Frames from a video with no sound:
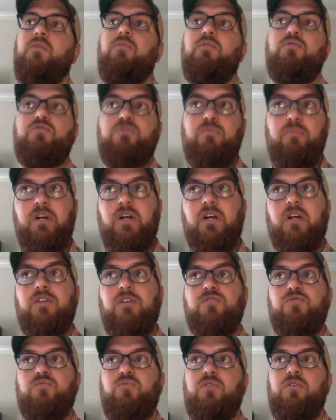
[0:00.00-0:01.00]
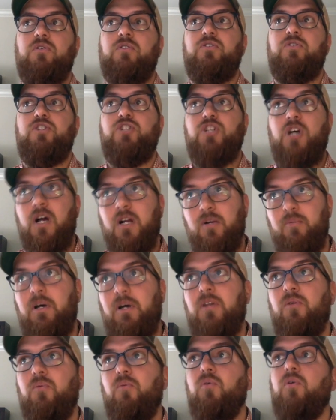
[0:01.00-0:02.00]
most Americans were shocked
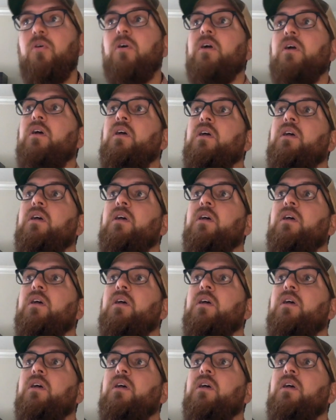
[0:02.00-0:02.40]
by the war.